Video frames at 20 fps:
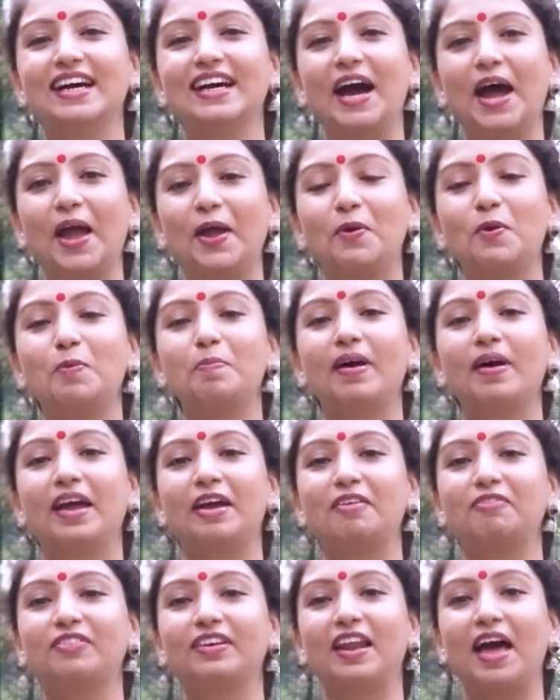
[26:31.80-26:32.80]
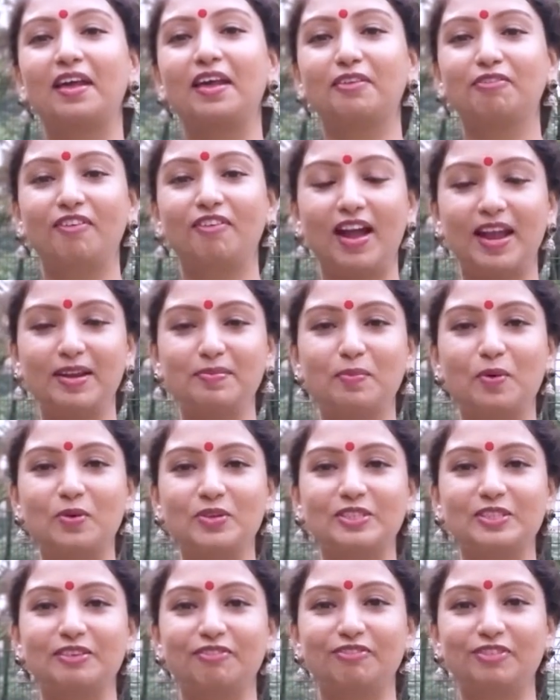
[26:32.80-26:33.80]
I hope I have clarified
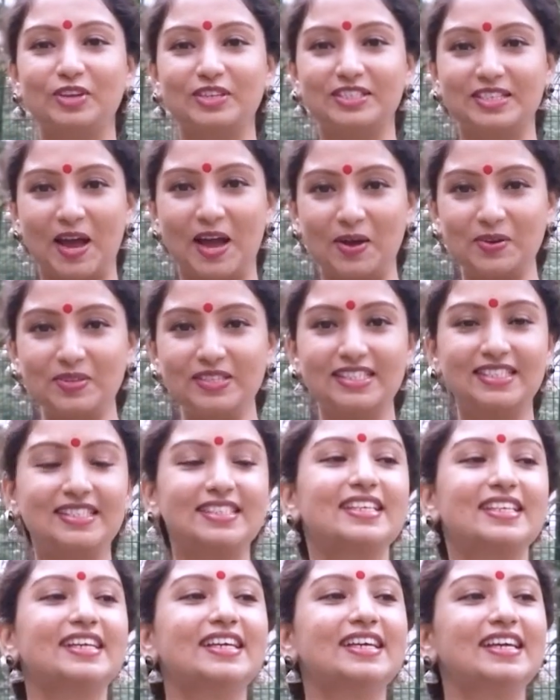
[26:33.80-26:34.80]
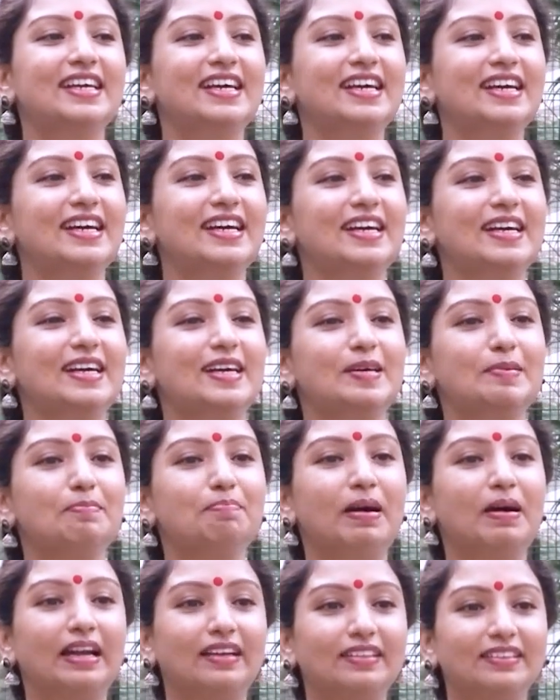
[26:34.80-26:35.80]
most of your doubts.
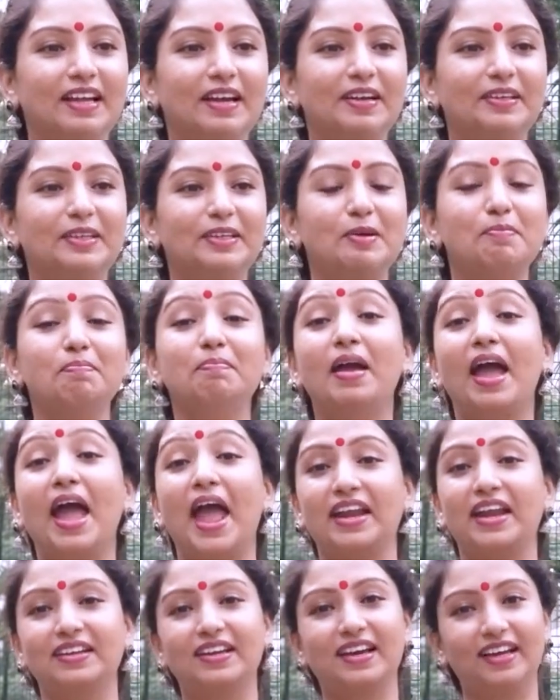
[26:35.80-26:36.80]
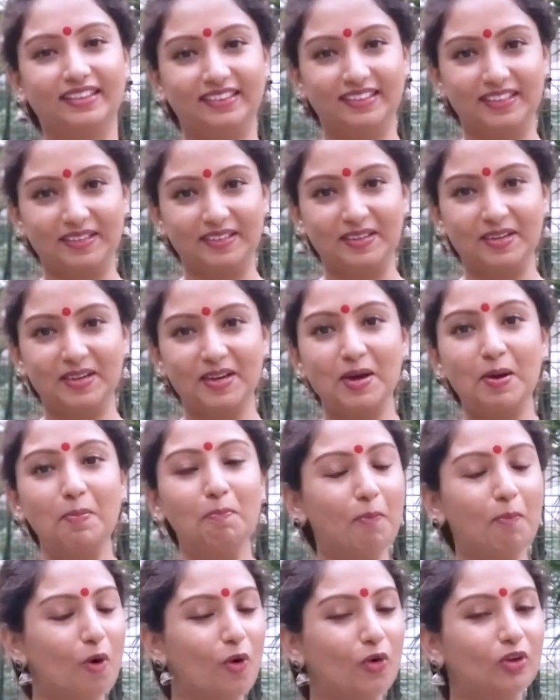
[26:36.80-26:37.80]
Bharatanatyam and Kathak,
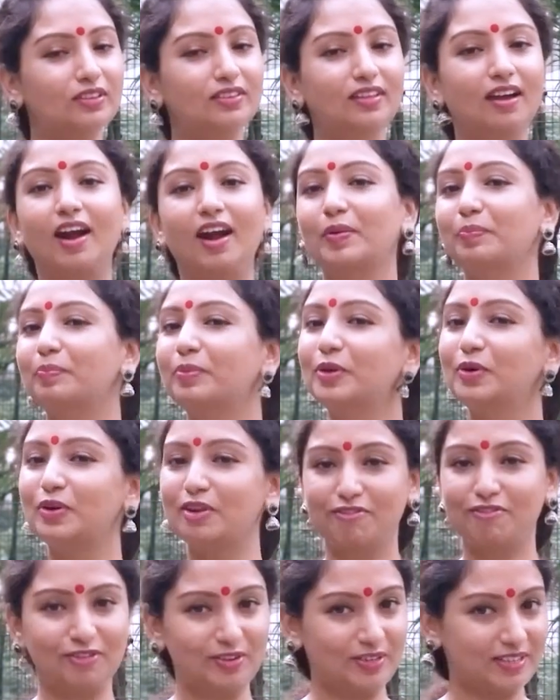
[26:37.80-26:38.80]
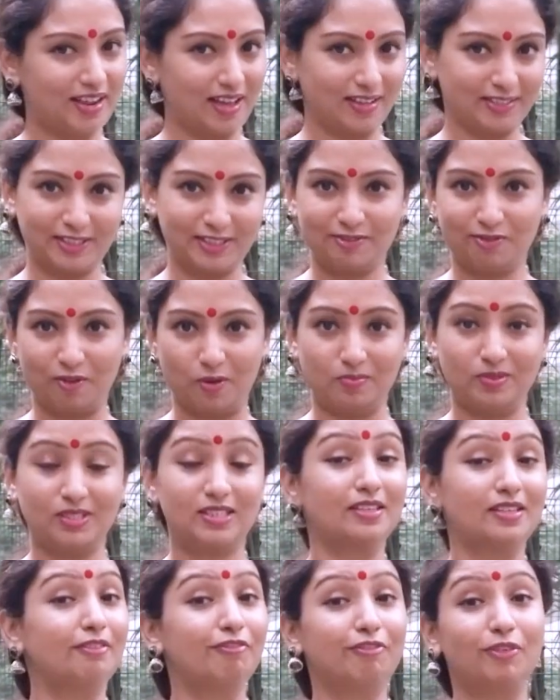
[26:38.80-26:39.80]
both are beautiful dance forms.
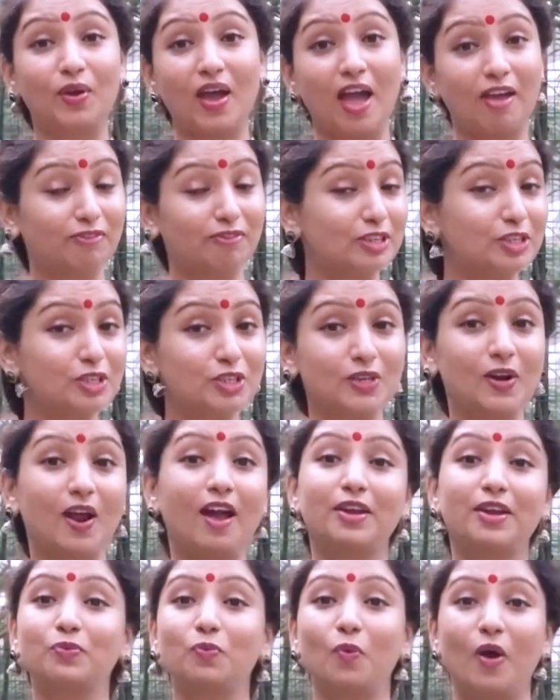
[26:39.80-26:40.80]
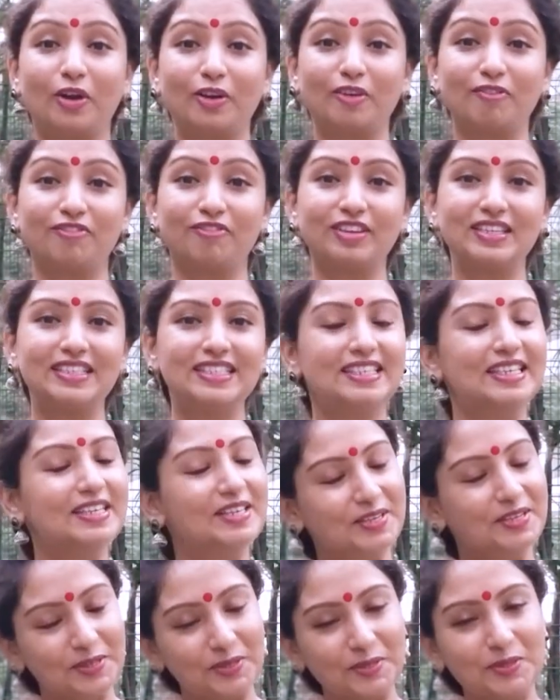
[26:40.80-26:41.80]
If you haven't tried one of it,
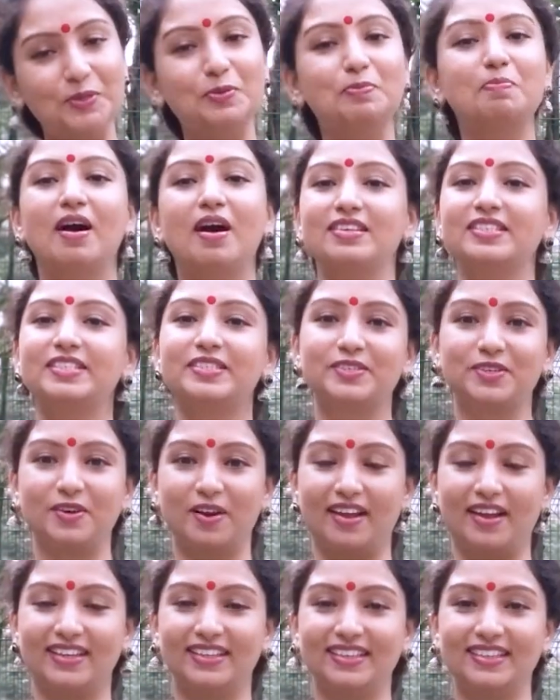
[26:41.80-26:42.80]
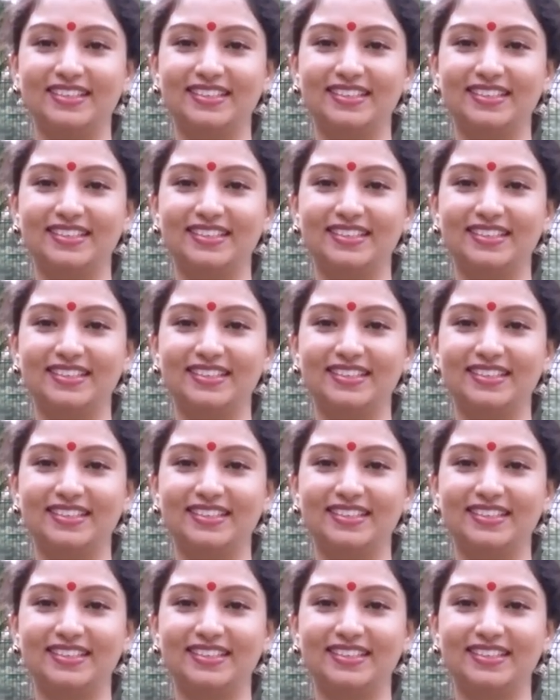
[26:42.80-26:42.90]
you must try.